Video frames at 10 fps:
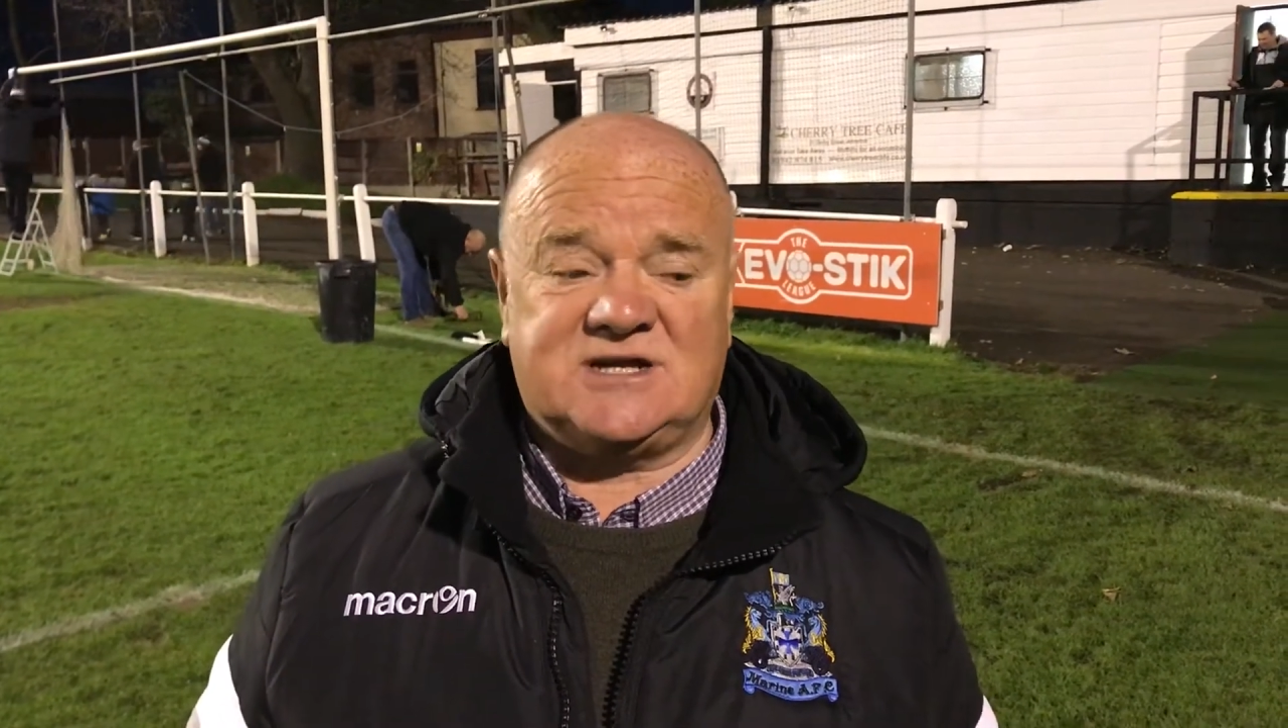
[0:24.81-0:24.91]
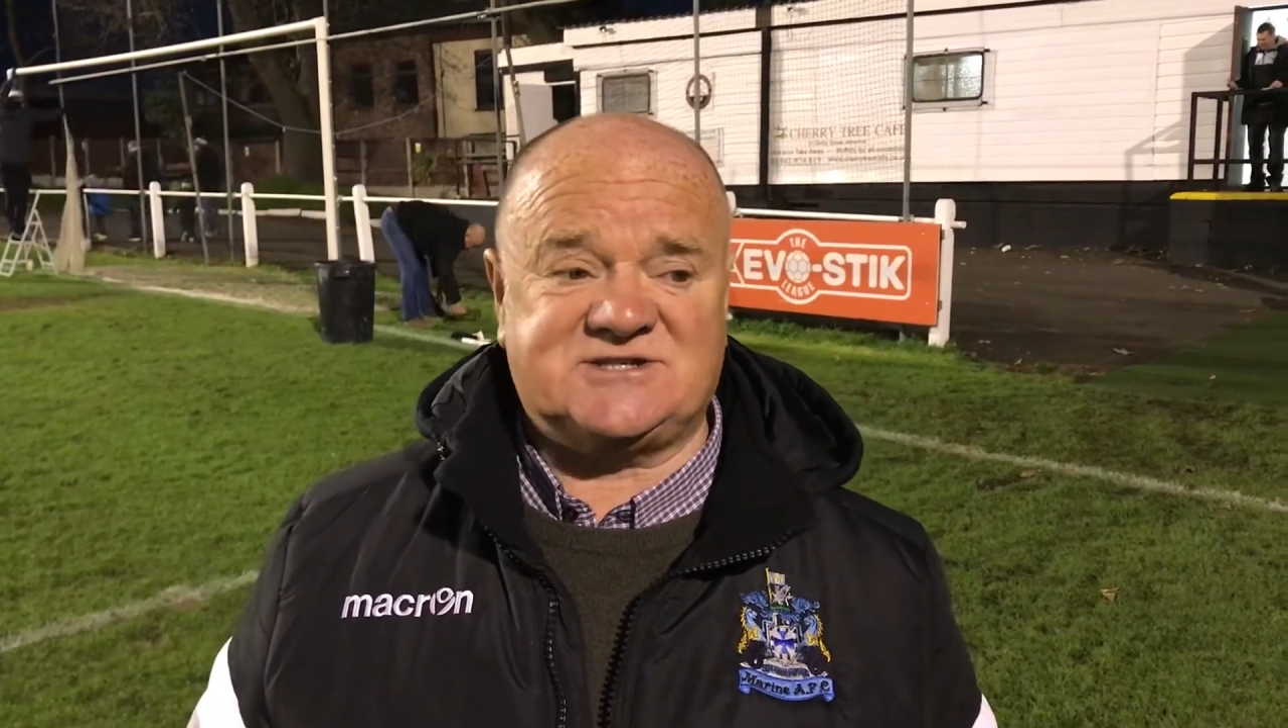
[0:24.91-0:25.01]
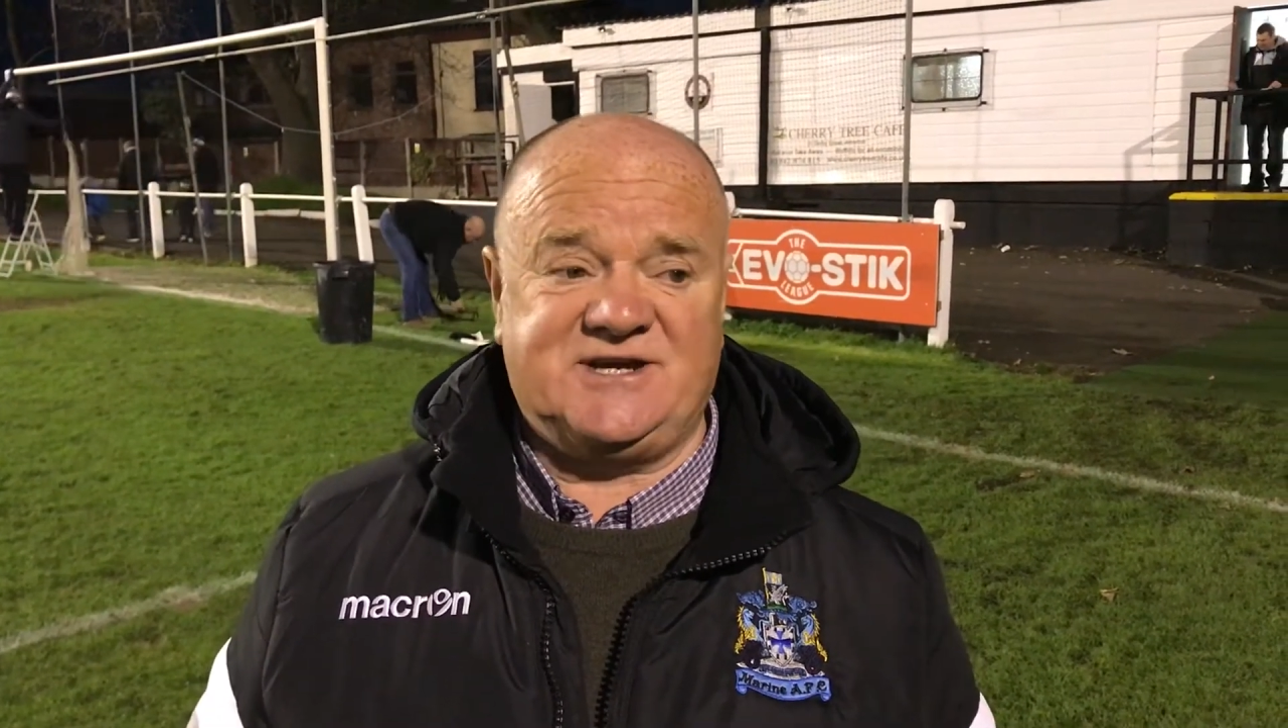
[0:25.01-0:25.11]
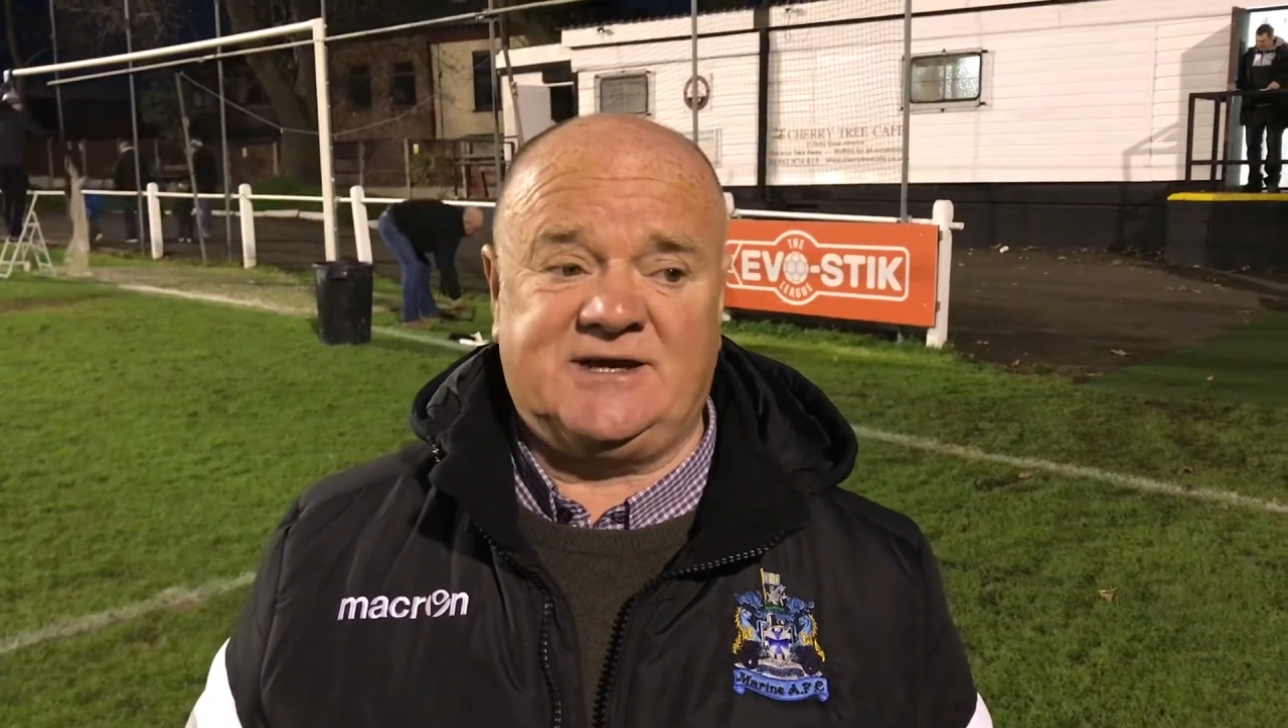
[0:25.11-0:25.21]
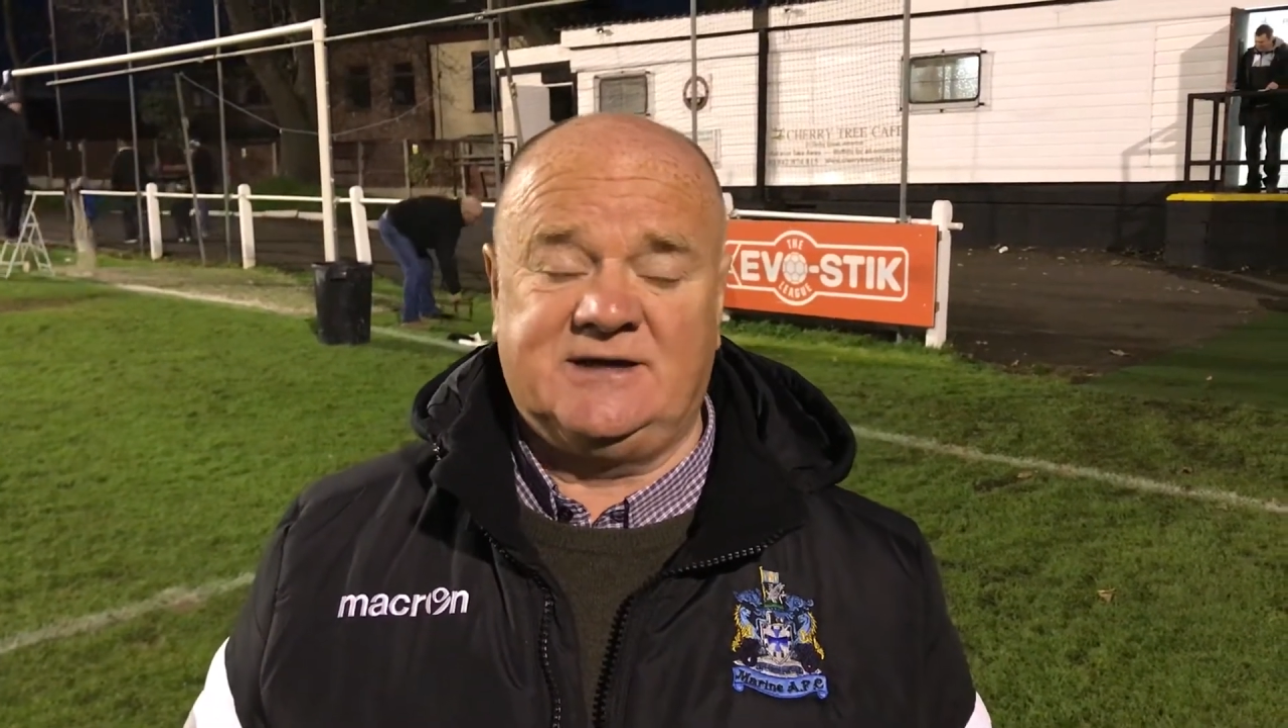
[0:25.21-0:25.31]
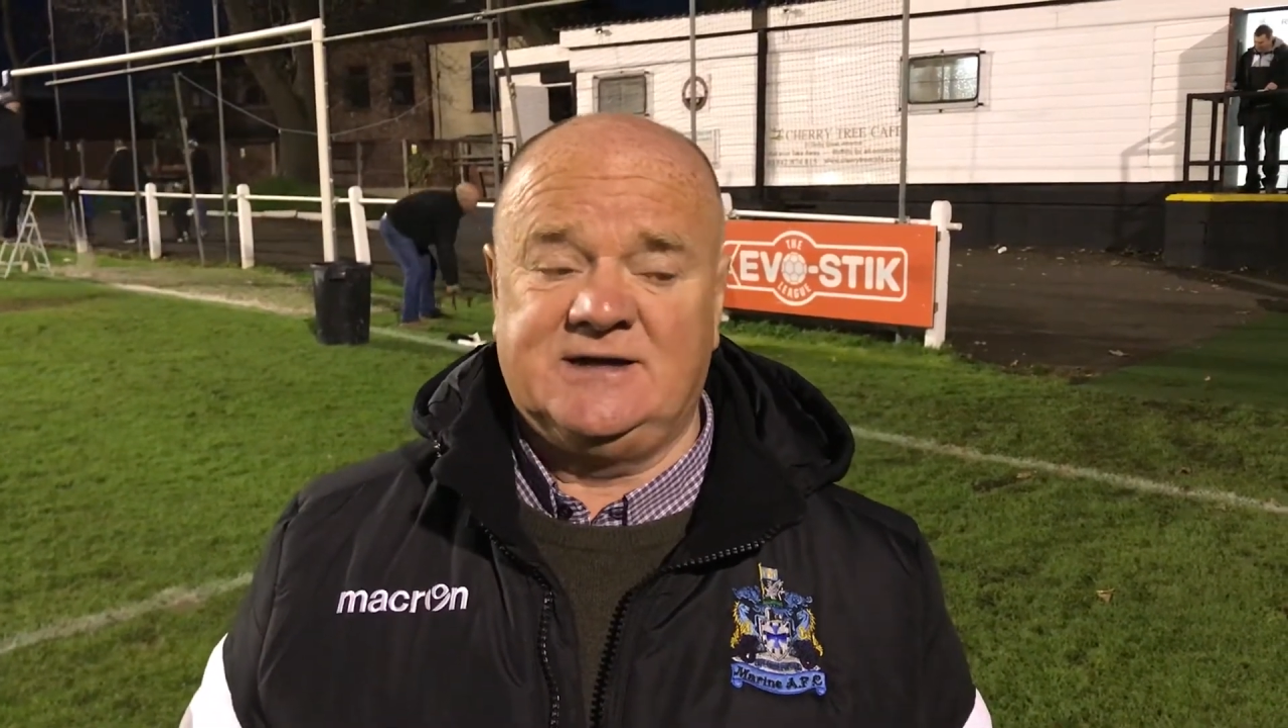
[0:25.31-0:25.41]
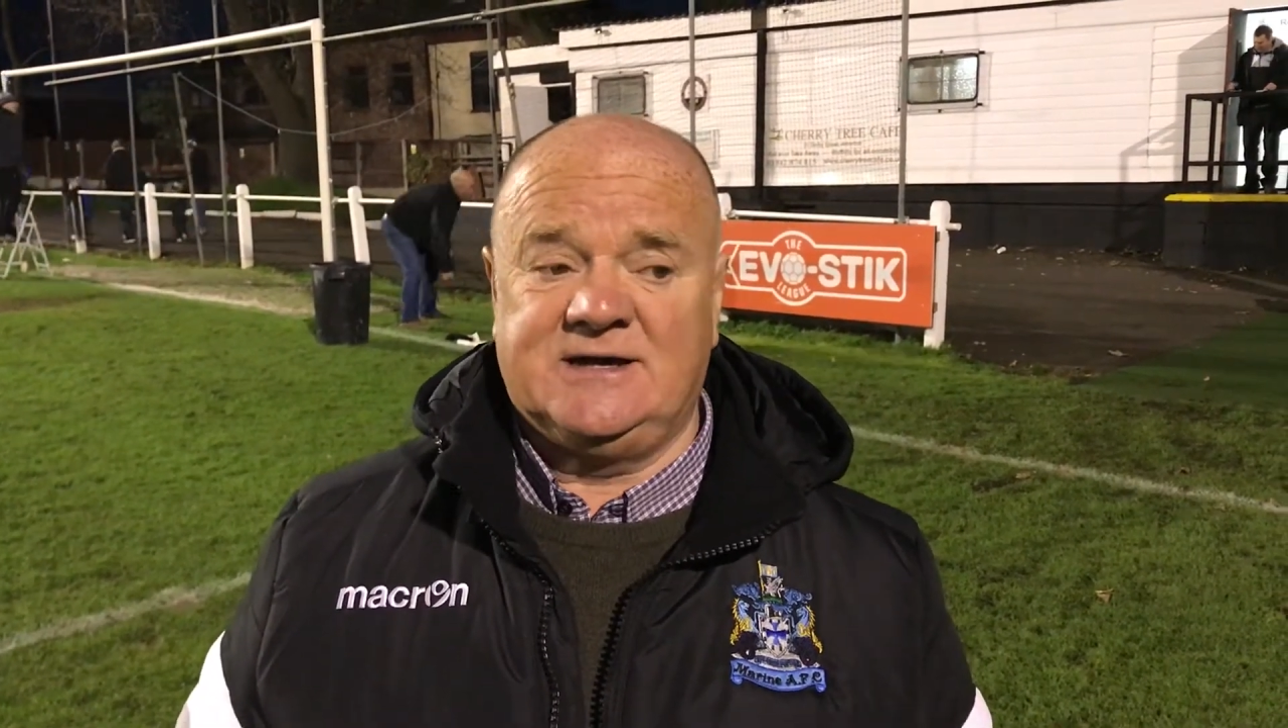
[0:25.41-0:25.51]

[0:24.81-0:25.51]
last year,